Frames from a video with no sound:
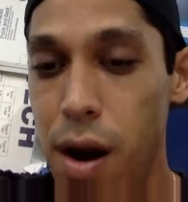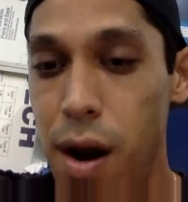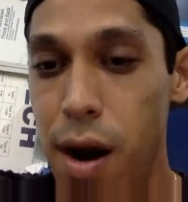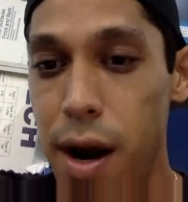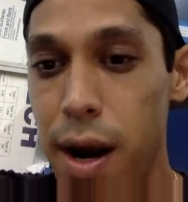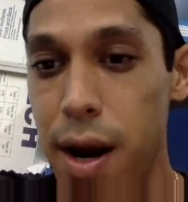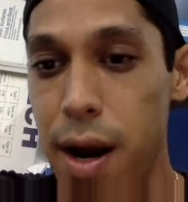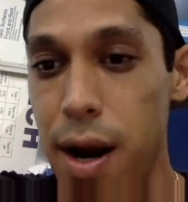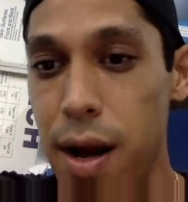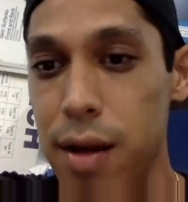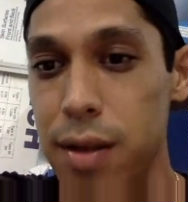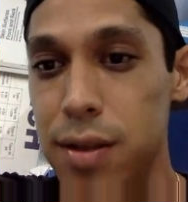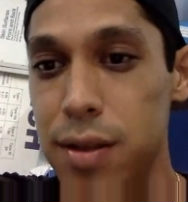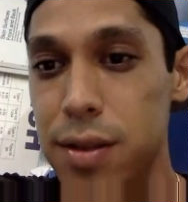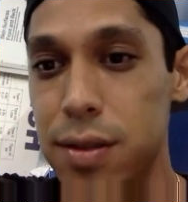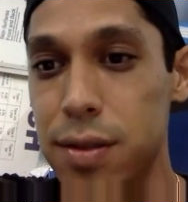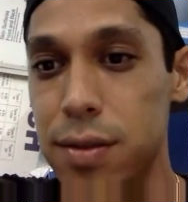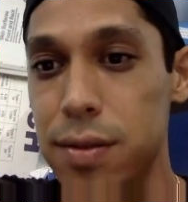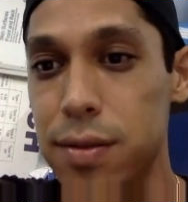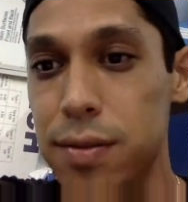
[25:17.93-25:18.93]
All right,
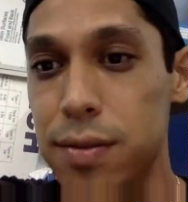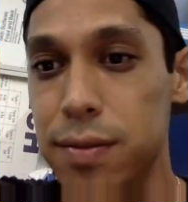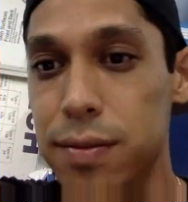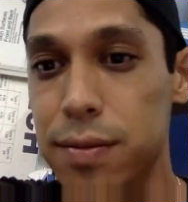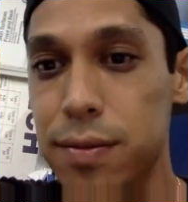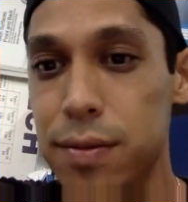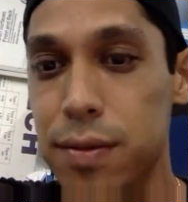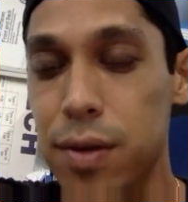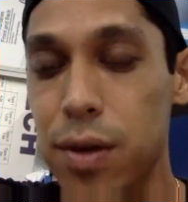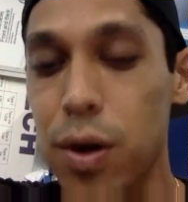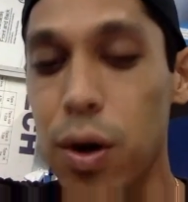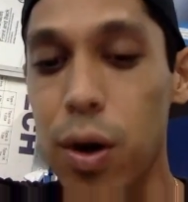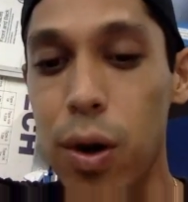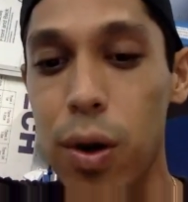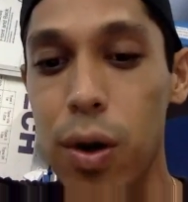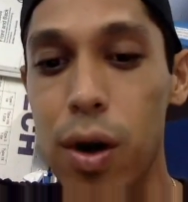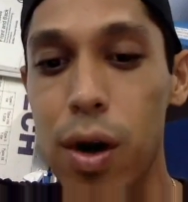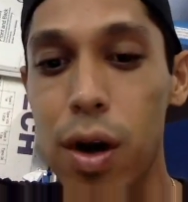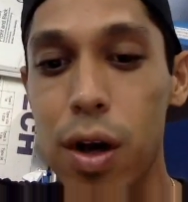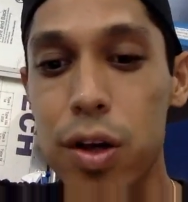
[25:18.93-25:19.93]
guys.
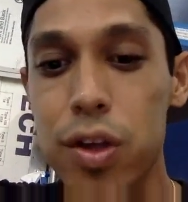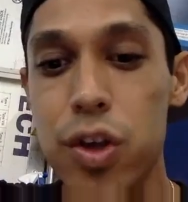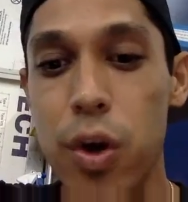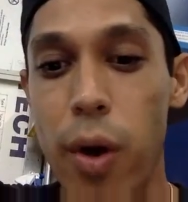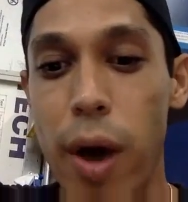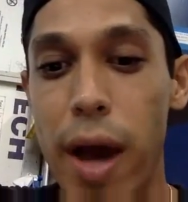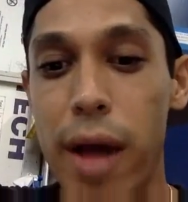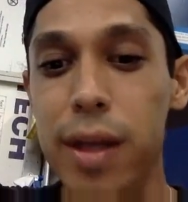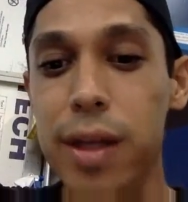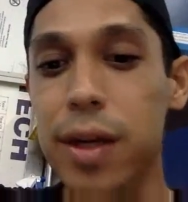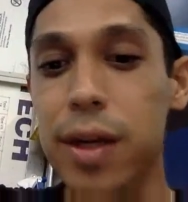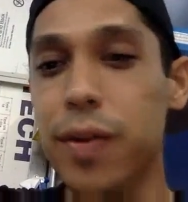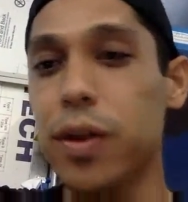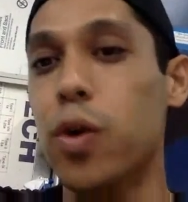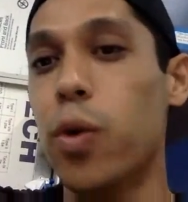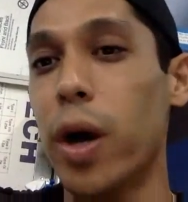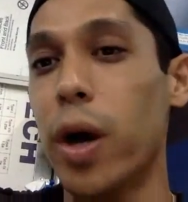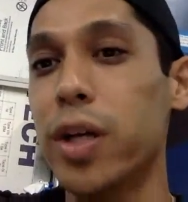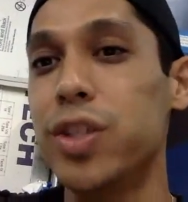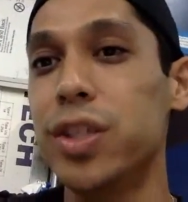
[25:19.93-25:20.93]
Cool. So, any other
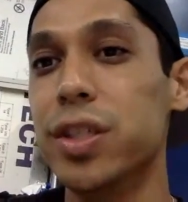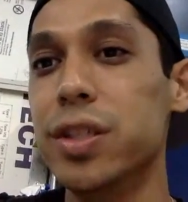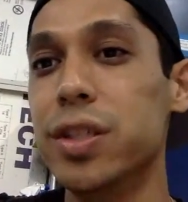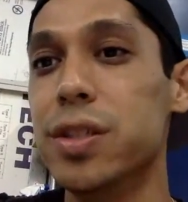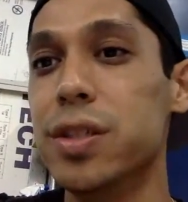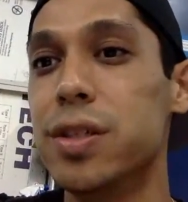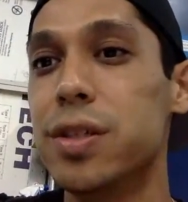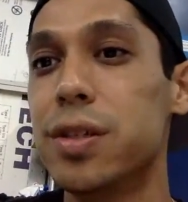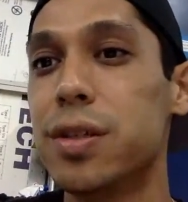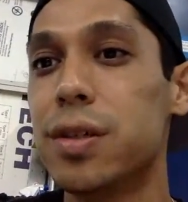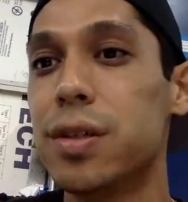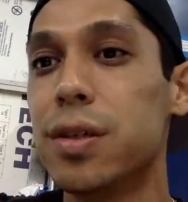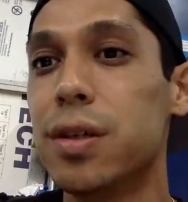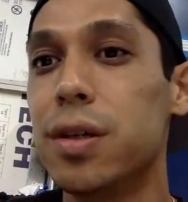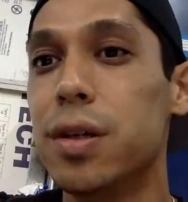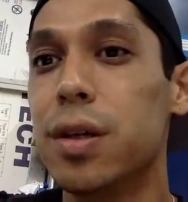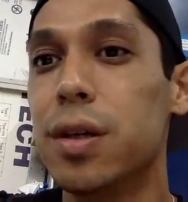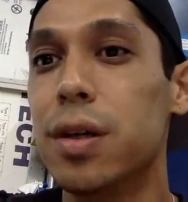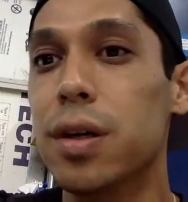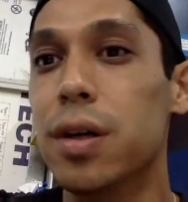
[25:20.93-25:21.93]
questions?
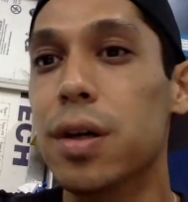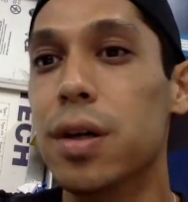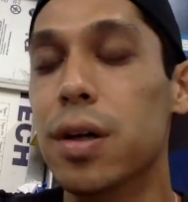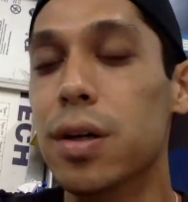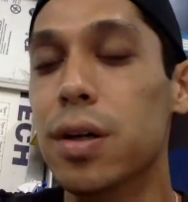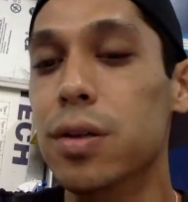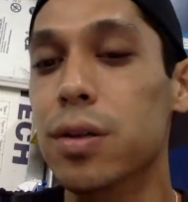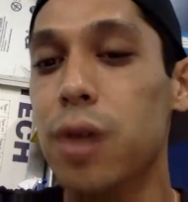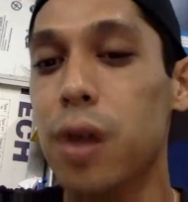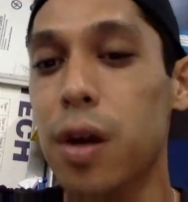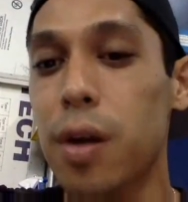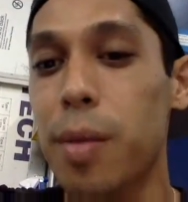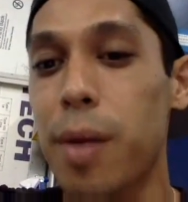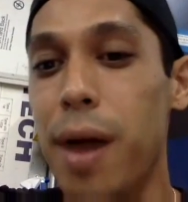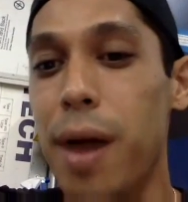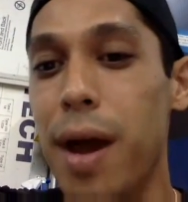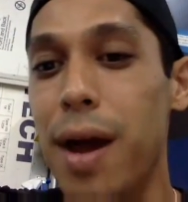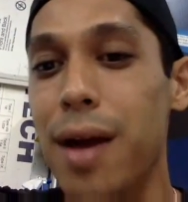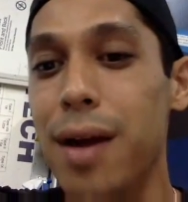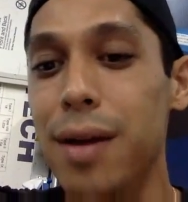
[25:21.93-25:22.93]
Talk
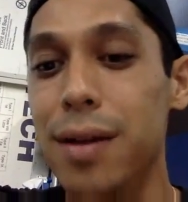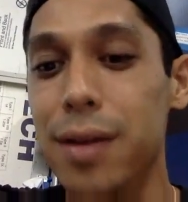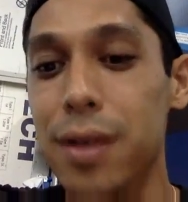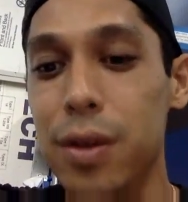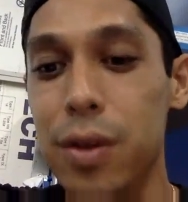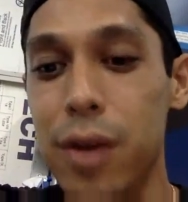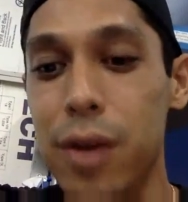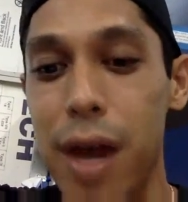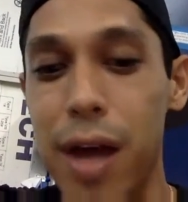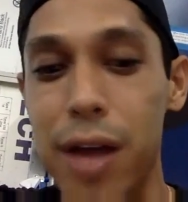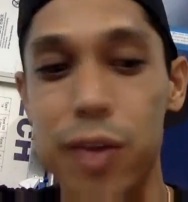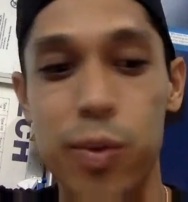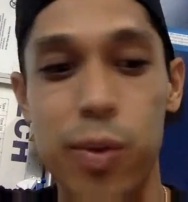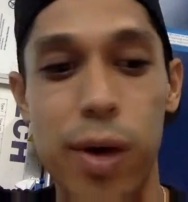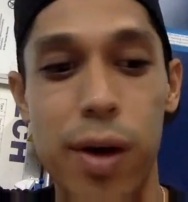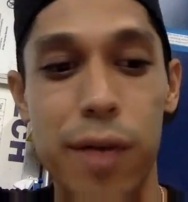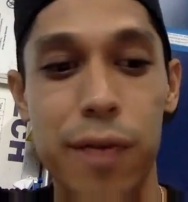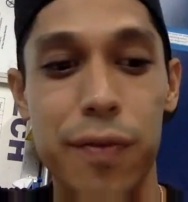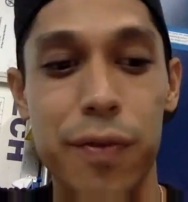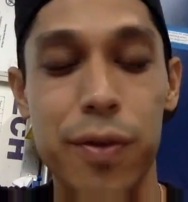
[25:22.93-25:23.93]
about anything you guys want
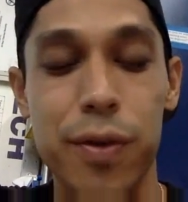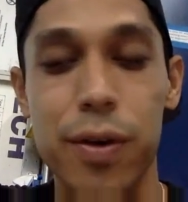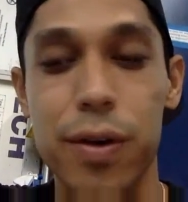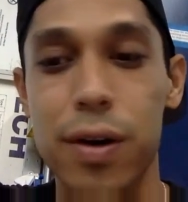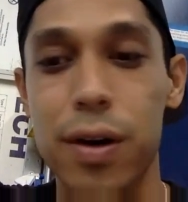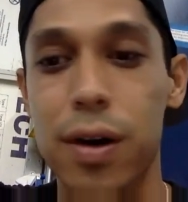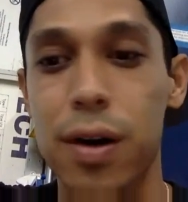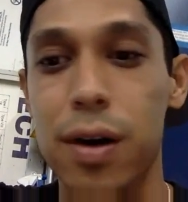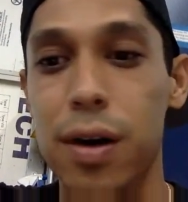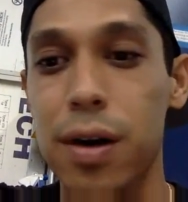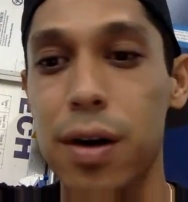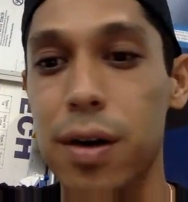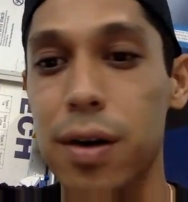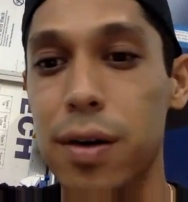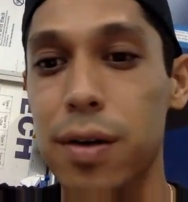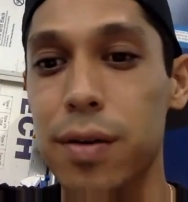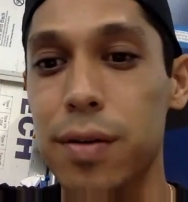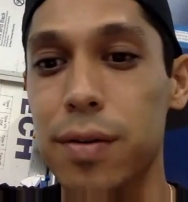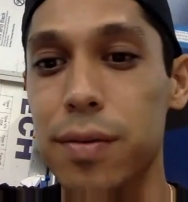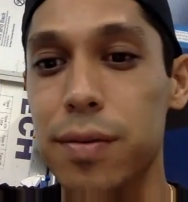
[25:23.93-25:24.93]
for
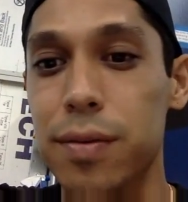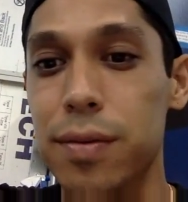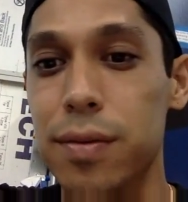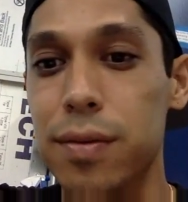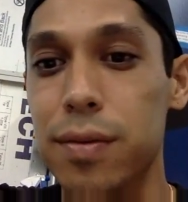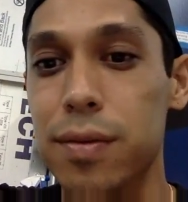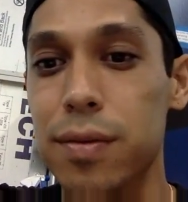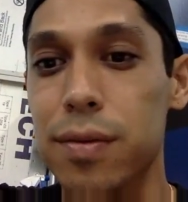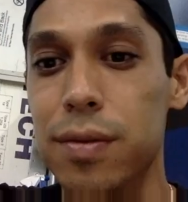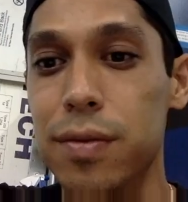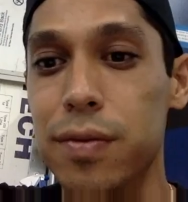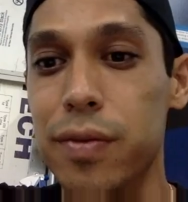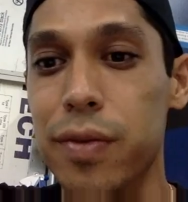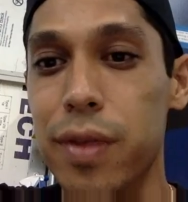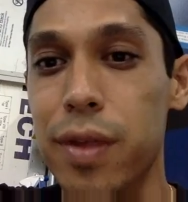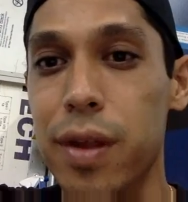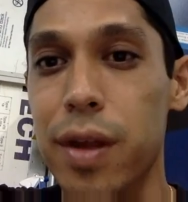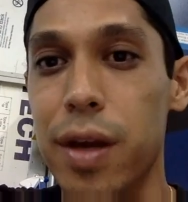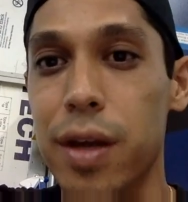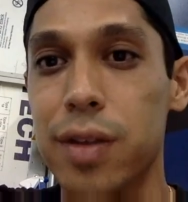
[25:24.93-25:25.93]

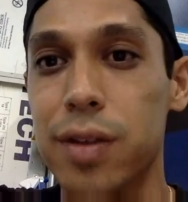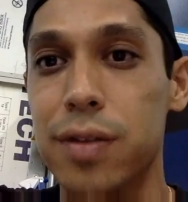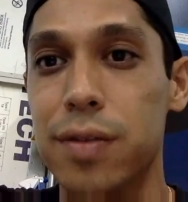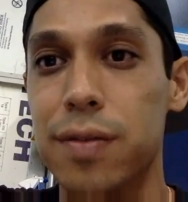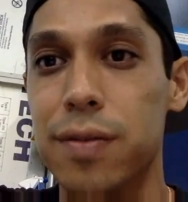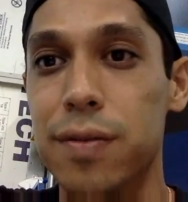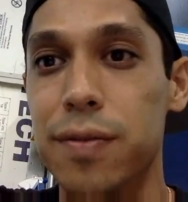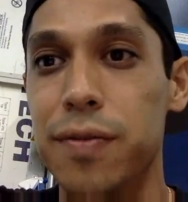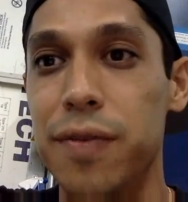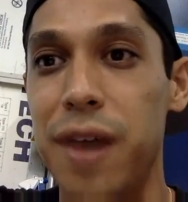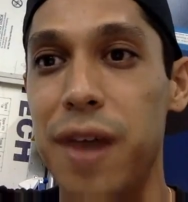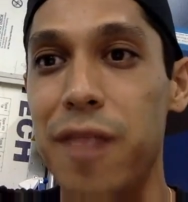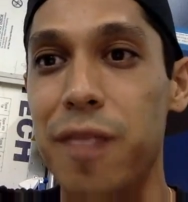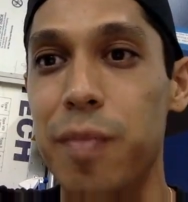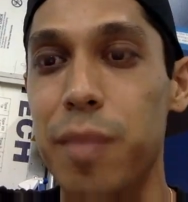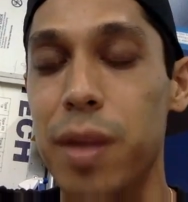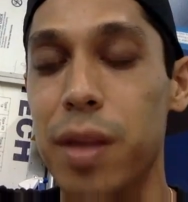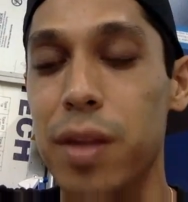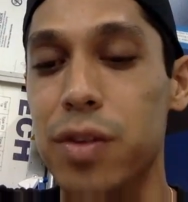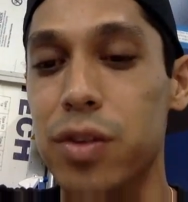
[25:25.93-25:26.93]
the next
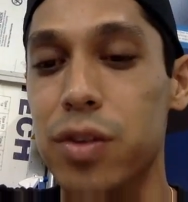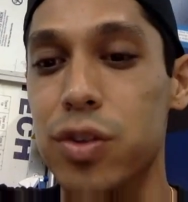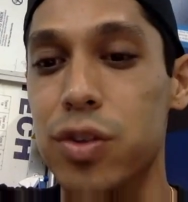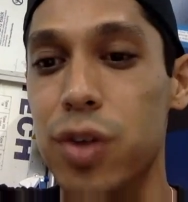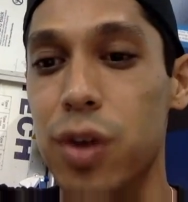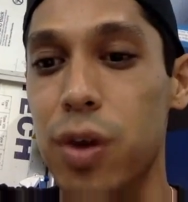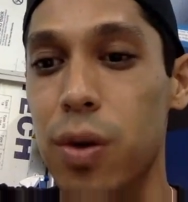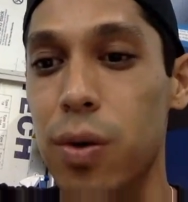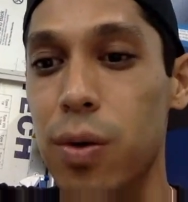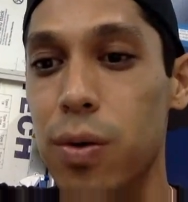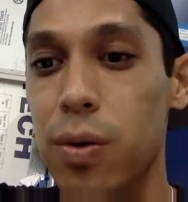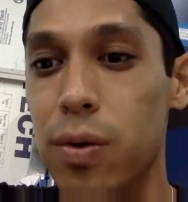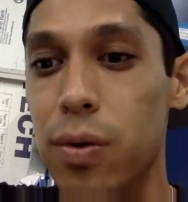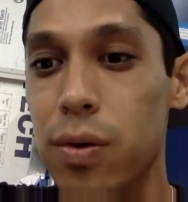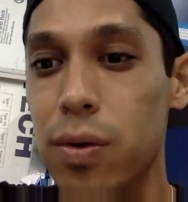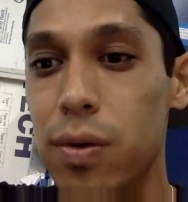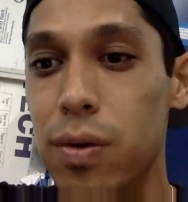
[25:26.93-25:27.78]
5 minutes or so.